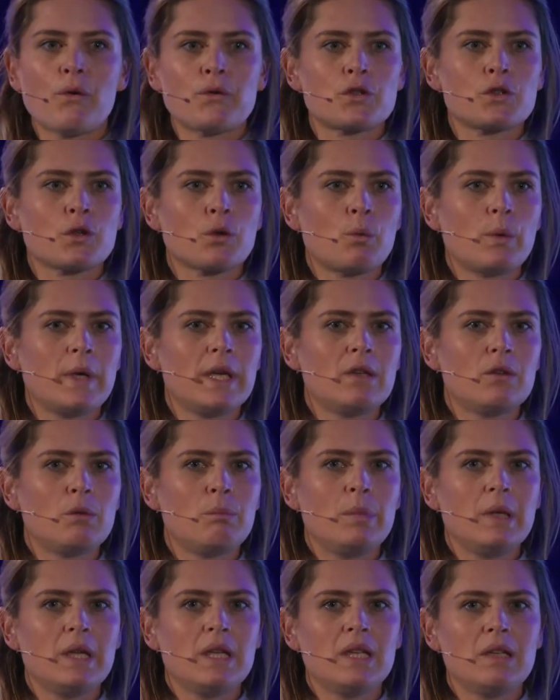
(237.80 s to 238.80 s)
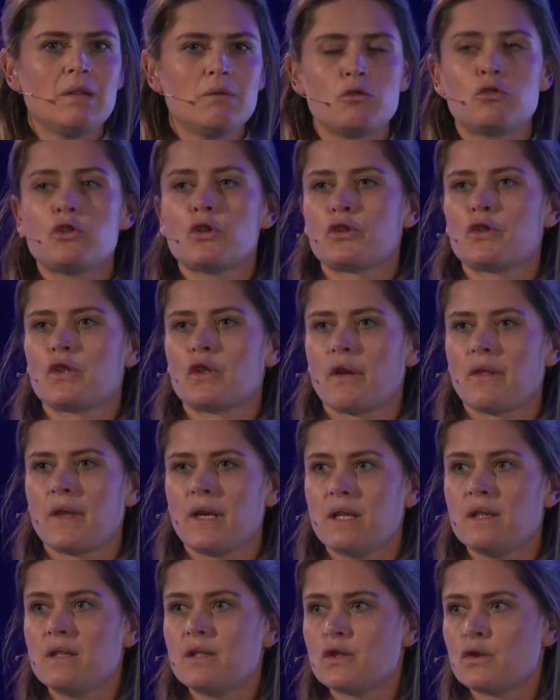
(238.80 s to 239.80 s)
offshore wind be just
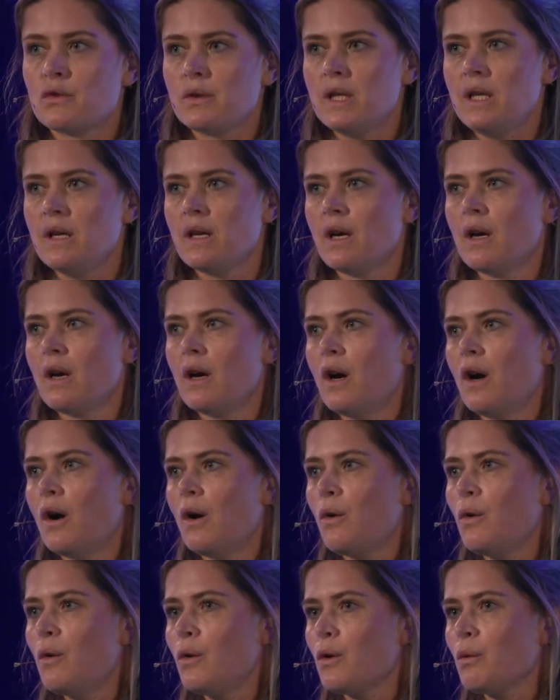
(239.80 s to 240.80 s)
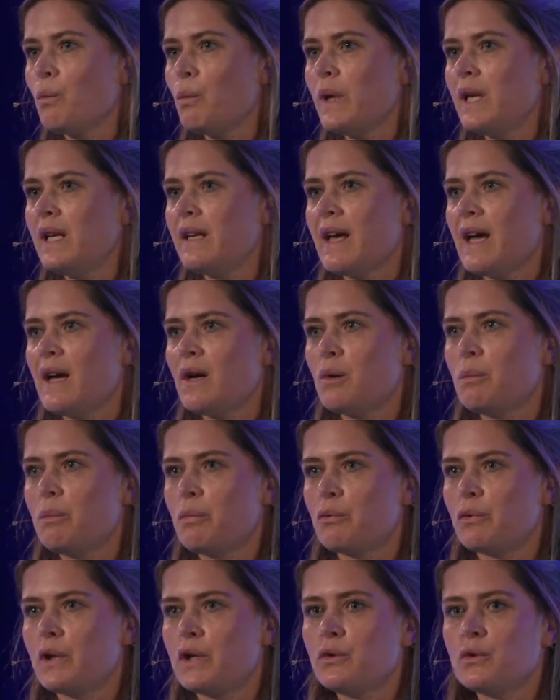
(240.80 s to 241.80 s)
another industry, or will it
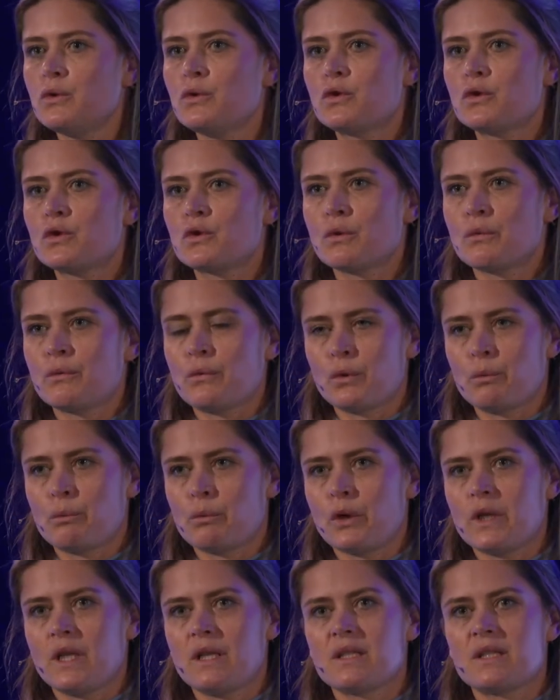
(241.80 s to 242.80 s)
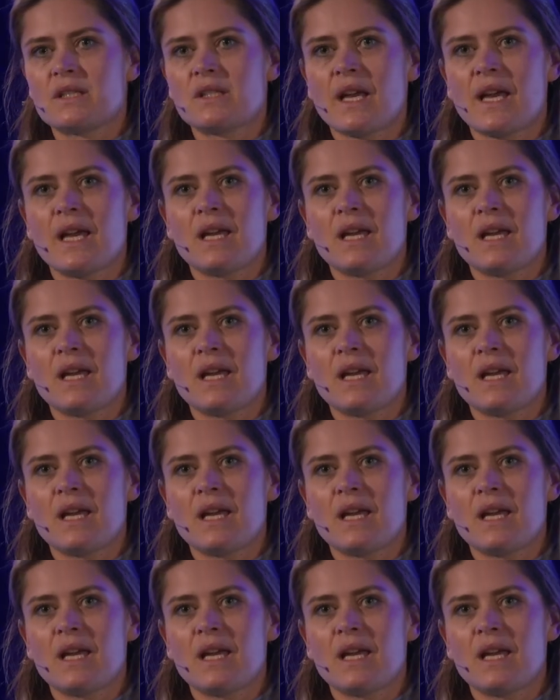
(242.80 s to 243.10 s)
help reduce footprints